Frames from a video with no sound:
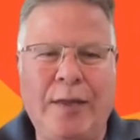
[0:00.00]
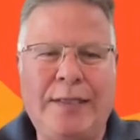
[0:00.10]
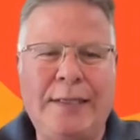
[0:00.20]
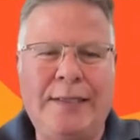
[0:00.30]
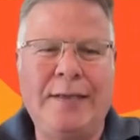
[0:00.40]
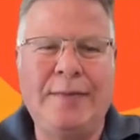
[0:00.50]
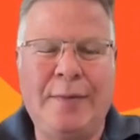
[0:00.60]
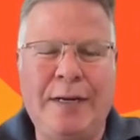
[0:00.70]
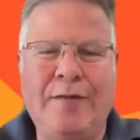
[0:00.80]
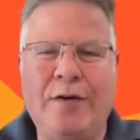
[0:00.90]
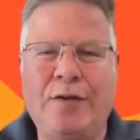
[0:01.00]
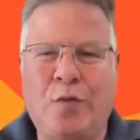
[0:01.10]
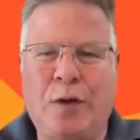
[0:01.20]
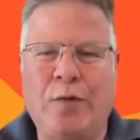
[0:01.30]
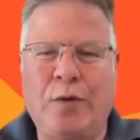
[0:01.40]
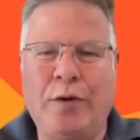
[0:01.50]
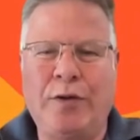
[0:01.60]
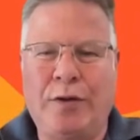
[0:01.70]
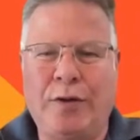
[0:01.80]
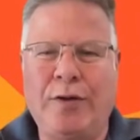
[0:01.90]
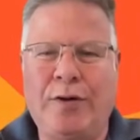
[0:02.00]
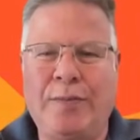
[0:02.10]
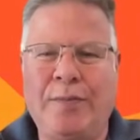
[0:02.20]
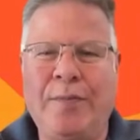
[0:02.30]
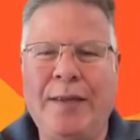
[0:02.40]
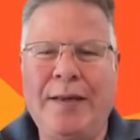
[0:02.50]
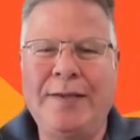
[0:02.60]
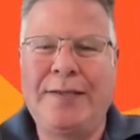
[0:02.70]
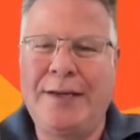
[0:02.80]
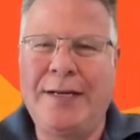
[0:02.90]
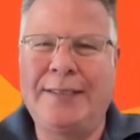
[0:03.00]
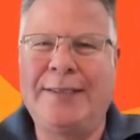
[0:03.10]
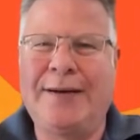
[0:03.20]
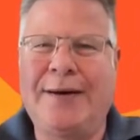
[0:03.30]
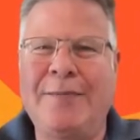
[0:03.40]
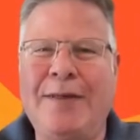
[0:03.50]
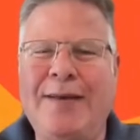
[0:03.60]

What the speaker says: That's intothemoneyverse, one word.com. See you next time.